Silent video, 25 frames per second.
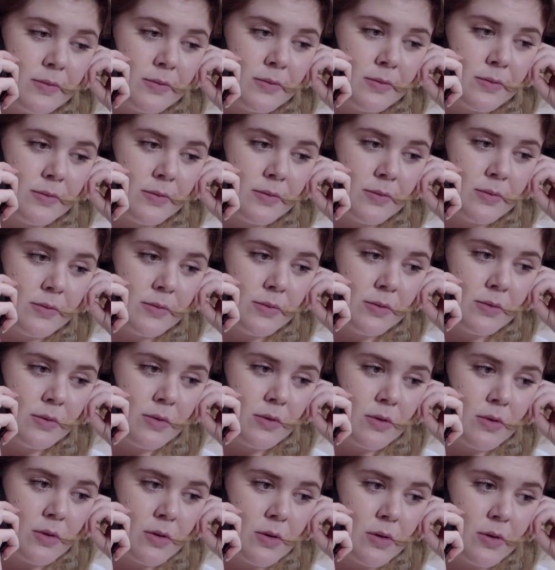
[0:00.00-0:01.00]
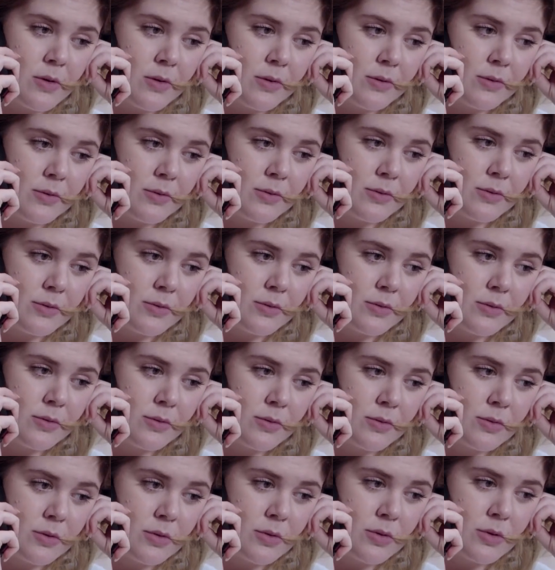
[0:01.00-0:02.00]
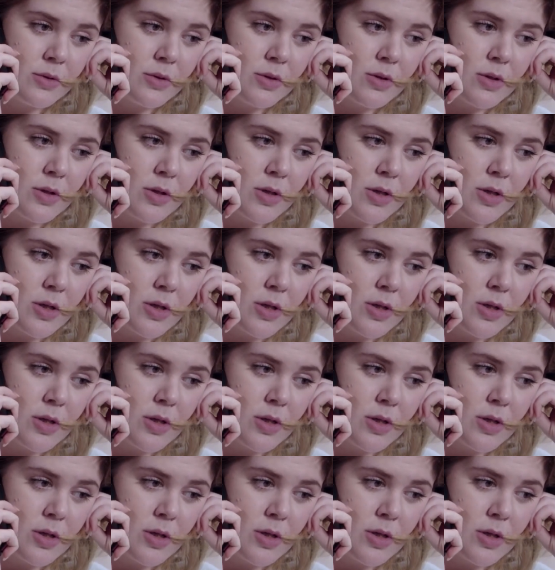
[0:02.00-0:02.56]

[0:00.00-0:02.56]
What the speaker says: (silence)